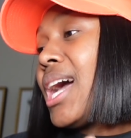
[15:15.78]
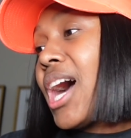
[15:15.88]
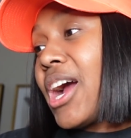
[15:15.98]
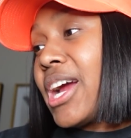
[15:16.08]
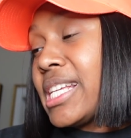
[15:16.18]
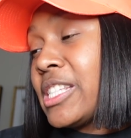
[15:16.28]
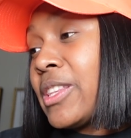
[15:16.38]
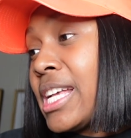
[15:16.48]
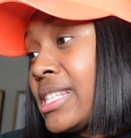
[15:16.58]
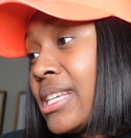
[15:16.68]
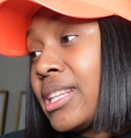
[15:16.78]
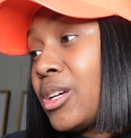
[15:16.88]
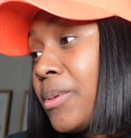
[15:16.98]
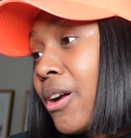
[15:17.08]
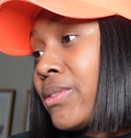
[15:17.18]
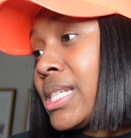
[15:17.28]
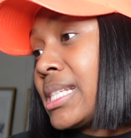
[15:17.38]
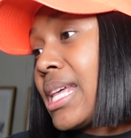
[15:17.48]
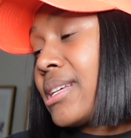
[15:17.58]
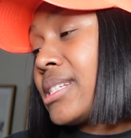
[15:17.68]
All right, so that's a little bit over
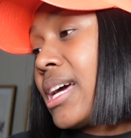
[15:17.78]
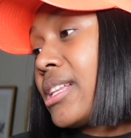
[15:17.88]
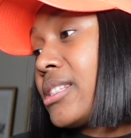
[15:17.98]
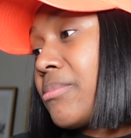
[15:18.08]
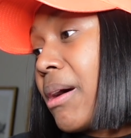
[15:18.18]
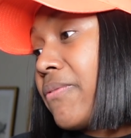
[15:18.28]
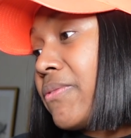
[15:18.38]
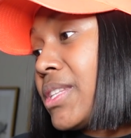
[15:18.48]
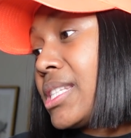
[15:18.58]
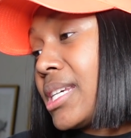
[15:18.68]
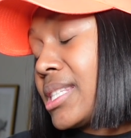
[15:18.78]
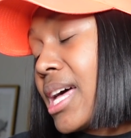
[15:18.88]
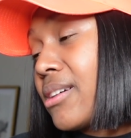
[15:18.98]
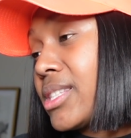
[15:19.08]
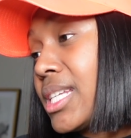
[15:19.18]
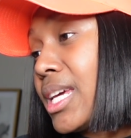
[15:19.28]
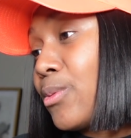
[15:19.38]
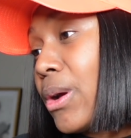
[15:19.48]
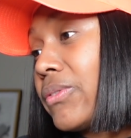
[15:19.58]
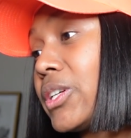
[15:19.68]
$6,000 of my $56,000 in
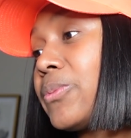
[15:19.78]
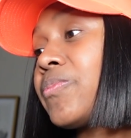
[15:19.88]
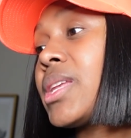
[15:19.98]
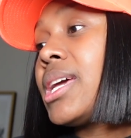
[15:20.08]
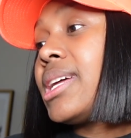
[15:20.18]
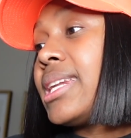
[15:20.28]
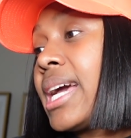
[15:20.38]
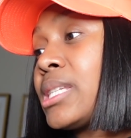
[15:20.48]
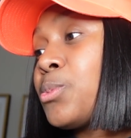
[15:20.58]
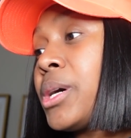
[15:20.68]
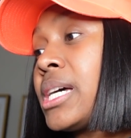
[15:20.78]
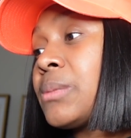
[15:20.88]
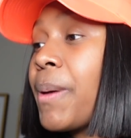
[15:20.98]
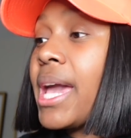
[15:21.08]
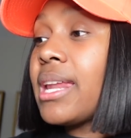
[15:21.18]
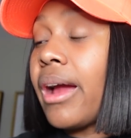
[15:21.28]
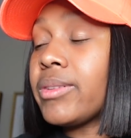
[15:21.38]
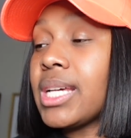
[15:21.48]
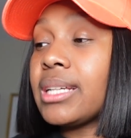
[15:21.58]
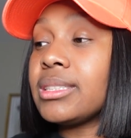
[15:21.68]
revenue. Next was paid
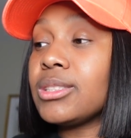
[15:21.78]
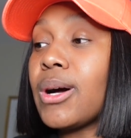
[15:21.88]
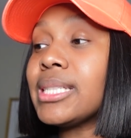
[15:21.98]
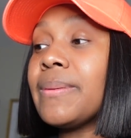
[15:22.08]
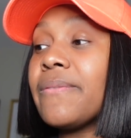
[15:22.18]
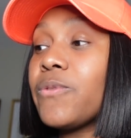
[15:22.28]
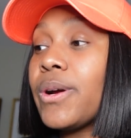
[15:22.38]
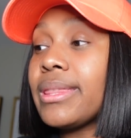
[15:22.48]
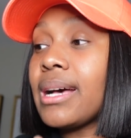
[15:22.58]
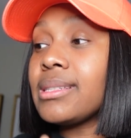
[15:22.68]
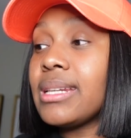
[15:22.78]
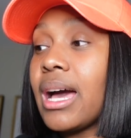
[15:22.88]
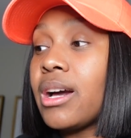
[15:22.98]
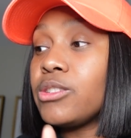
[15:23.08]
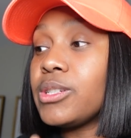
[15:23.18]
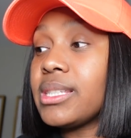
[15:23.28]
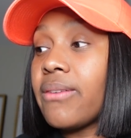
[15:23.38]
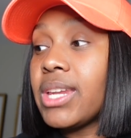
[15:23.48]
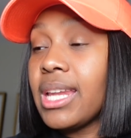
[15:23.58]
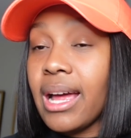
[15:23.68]
advertising. So I spent
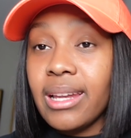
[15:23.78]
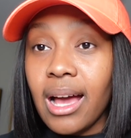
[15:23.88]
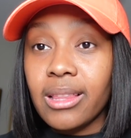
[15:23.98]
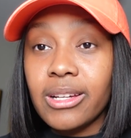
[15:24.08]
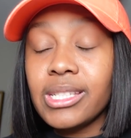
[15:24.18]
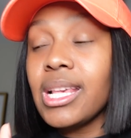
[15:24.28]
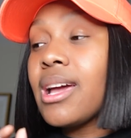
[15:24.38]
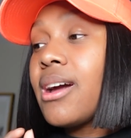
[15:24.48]
$4,979